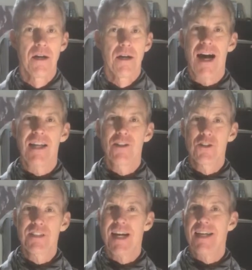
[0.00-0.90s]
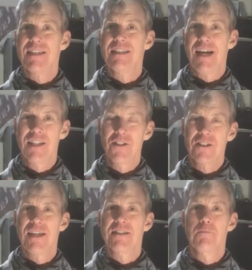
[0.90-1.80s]
I looked at it, I
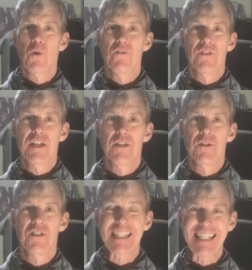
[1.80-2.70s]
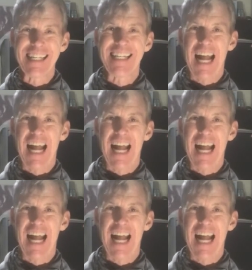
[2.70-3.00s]
looked at some more videos again